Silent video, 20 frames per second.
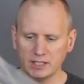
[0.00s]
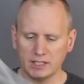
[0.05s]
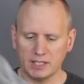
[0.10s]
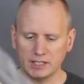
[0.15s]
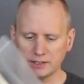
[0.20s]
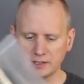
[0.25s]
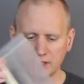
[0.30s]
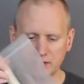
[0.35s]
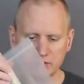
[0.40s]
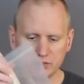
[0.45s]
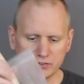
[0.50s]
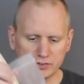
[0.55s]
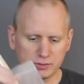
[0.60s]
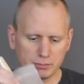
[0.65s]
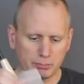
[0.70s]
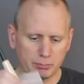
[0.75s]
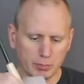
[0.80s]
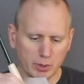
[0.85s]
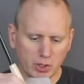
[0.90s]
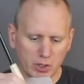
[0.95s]
and then
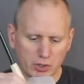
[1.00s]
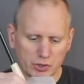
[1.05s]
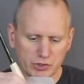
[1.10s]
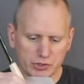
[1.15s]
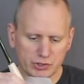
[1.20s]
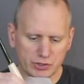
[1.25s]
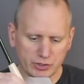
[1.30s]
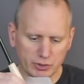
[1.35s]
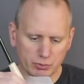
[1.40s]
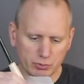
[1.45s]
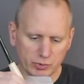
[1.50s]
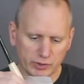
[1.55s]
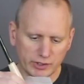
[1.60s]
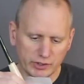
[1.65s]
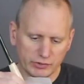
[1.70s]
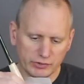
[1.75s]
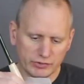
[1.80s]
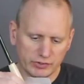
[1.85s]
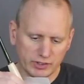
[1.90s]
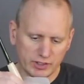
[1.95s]
submerge the
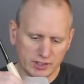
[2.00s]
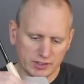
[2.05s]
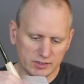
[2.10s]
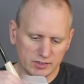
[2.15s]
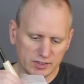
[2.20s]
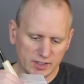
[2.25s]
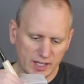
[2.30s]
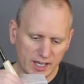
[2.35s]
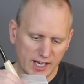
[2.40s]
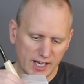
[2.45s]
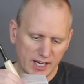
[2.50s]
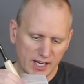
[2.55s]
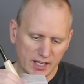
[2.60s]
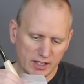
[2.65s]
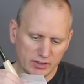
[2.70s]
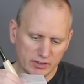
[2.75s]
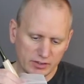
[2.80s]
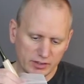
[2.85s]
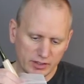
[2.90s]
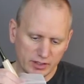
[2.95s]
reel seat
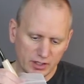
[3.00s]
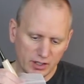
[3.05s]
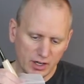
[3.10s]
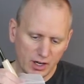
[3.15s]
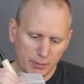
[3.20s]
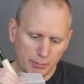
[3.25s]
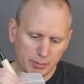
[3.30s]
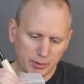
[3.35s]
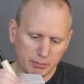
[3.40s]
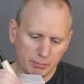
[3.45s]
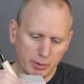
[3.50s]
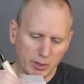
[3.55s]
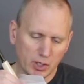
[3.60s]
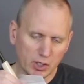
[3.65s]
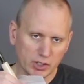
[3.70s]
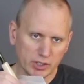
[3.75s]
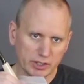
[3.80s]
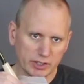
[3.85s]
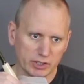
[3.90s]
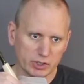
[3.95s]
and the upper
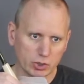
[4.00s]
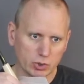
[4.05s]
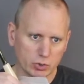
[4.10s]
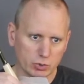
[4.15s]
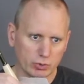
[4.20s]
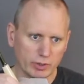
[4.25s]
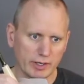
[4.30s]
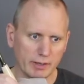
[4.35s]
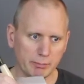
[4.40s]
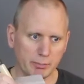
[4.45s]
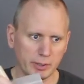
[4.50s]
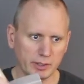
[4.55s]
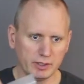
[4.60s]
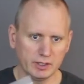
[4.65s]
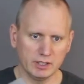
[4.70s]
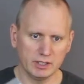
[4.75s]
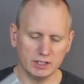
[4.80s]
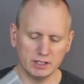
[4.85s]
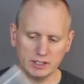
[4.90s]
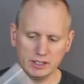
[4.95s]
part of the grip
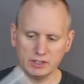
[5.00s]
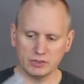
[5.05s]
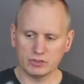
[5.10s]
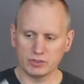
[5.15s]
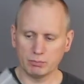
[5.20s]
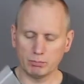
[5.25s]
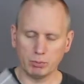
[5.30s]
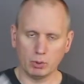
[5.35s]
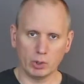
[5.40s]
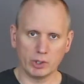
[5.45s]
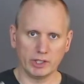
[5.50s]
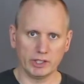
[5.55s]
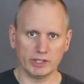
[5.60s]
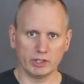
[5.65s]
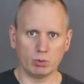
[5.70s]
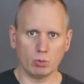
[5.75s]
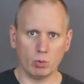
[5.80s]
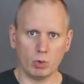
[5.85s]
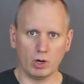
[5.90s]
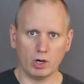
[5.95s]
into
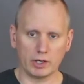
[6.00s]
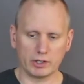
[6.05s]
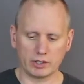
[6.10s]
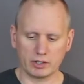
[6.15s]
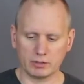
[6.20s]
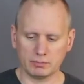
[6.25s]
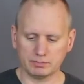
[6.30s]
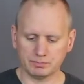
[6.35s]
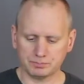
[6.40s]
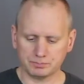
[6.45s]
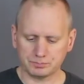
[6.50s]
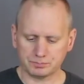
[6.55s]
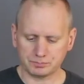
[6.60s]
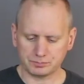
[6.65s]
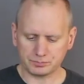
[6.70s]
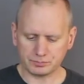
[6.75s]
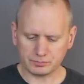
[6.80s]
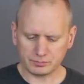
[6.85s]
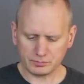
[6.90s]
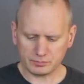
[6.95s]
boiling water.
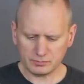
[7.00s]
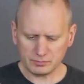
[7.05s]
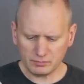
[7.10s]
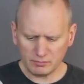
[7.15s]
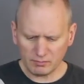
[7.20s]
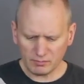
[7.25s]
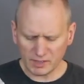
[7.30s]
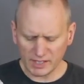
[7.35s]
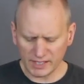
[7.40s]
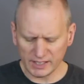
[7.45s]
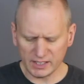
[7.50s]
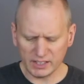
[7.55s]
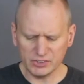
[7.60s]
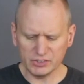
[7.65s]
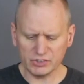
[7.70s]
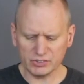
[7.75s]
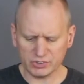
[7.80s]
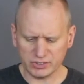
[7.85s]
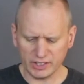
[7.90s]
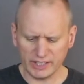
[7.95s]
And then
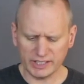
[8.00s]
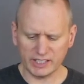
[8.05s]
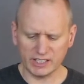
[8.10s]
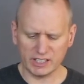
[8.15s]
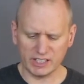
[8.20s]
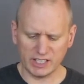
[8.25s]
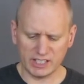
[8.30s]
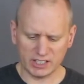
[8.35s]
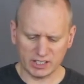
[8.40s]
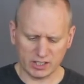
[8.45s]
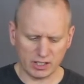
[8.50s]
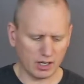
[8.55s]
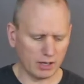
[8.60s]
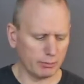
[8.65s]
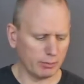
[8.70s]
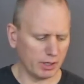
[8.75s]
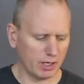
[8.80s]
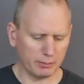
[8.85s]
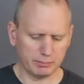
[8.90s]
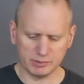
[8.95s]
just let it
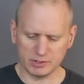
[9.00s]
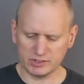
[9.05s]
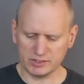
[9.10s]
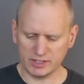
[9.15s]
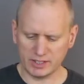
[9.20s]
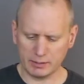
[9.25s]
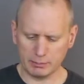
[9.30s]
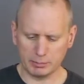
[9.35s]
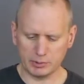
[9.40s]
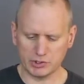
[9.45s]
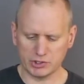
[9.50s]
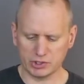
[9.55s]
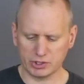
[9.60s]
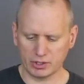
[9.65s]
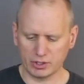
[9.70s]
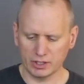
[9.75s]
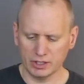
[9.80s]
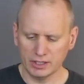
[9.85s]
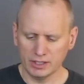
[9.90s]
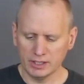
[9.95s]
come up to
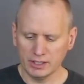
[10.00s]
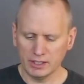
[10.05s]
temperature.